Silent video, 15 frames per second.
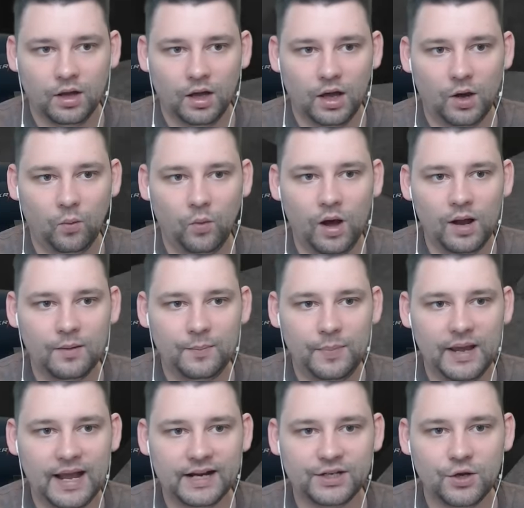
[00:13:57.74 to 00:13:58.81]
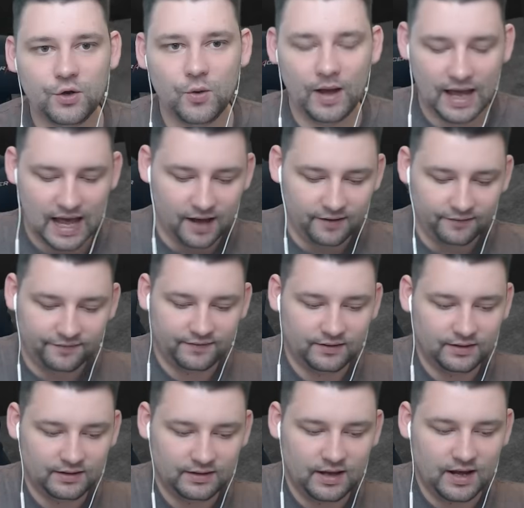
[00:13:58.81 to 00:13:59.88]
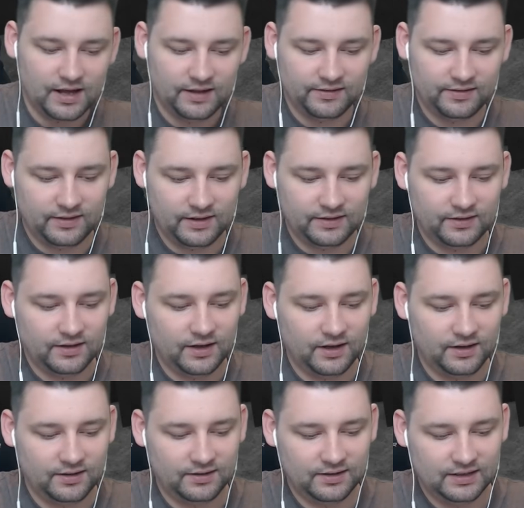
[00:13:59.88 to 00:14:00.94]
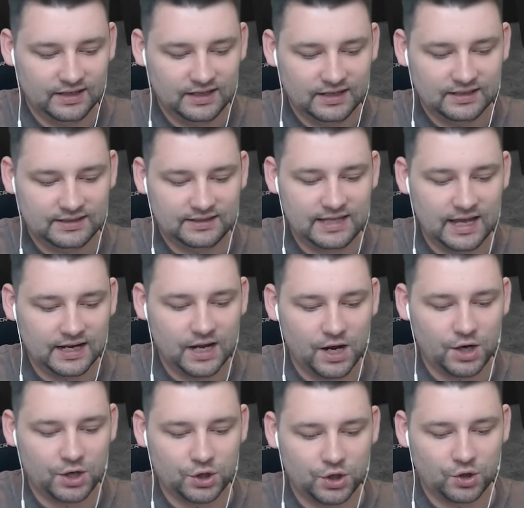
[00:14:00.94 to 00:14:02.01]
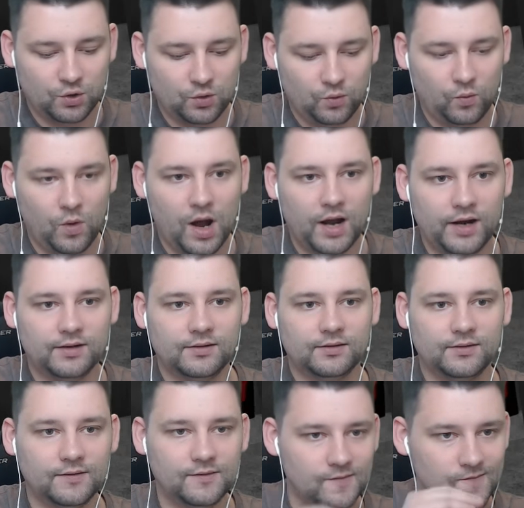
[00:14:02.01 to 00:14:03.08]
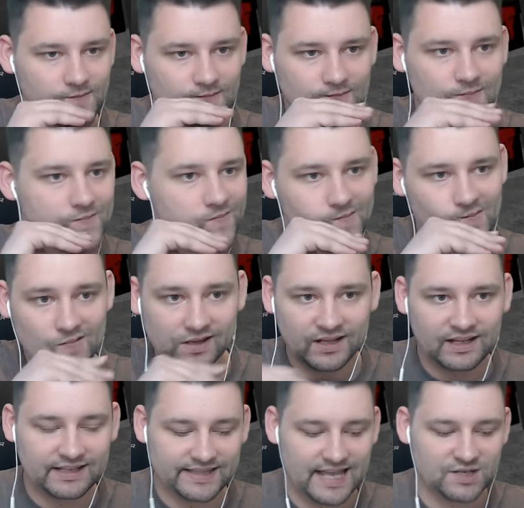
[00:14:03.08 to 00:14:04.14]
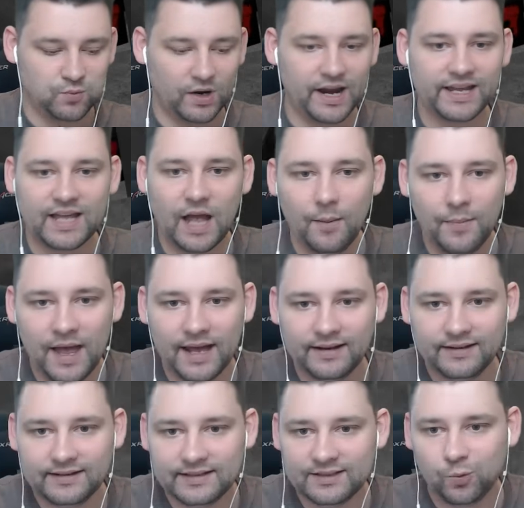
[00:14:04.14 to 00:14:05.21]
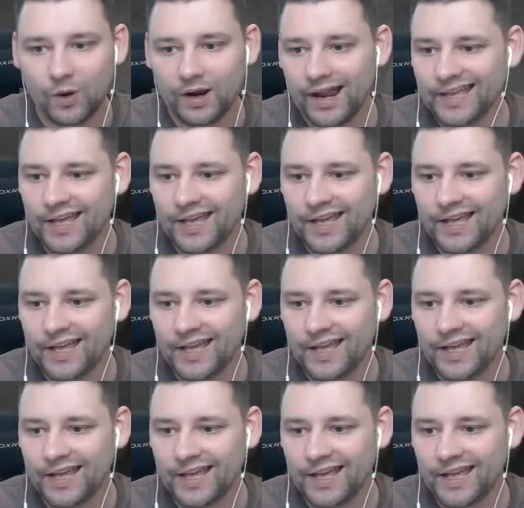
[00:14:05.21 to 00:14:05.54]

What pick do you have? The second one. That's what I got, man. That's what I